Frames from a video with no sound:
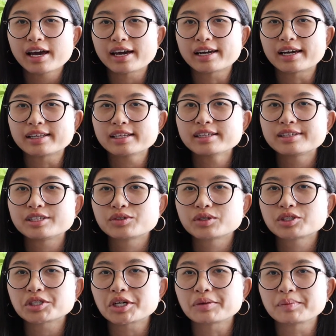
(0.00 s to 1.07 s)
and I think these
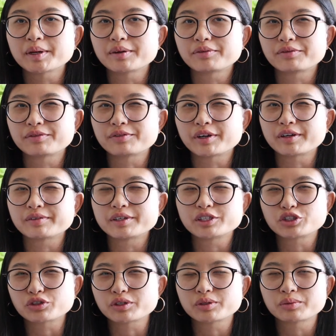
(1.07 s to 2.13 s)
ones are my favorite
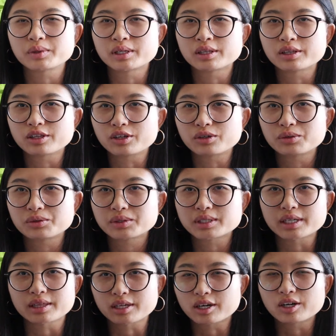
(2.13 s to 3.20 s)
Jordan 1 Lows, like the